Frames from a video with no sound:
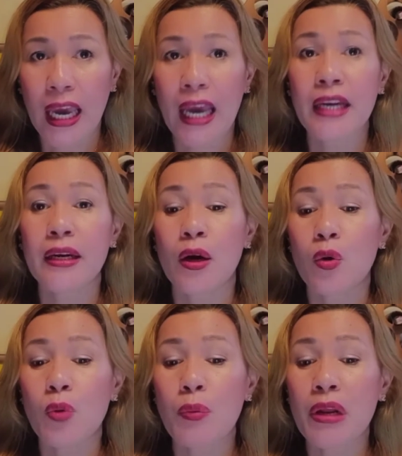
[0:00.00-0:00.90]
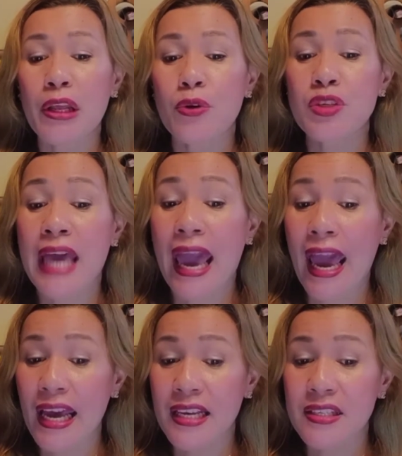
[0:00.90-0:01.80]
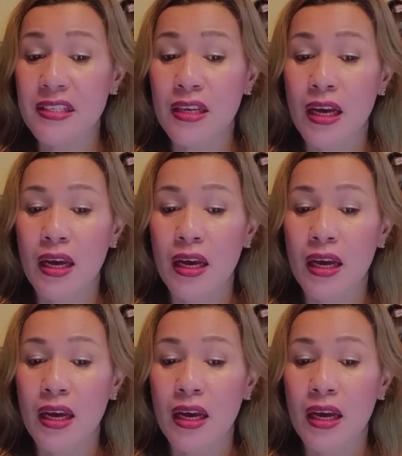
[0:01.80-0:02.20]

and we will use has